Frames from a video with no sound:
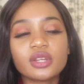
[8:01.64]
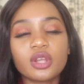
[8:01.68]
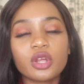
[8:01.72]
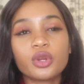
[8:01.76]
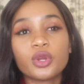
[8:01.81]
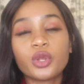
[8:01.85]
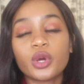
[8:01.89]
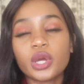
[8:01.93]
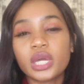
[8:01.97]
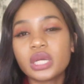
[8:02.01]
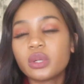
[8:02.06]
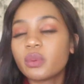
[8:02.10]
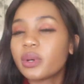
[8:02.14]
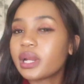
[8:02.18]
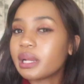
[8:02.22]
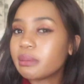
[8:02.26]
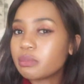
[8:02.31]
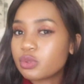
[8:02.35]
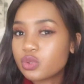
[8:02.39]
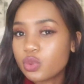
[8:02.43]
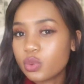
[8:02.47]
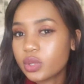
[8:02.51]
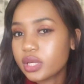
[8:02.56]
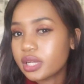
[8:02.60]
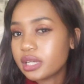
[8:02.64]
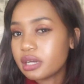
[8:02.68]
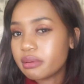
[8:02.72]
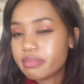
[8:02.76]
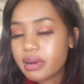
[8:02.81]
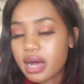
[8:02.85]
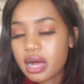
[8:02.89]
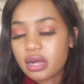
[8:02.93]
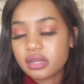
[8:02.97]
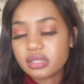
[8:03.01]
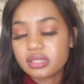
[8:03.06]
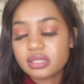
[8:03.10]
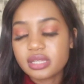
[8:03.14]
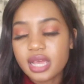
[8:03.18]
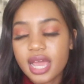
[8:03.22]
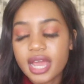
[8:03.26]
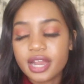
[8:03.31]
not knowing what I'm talking about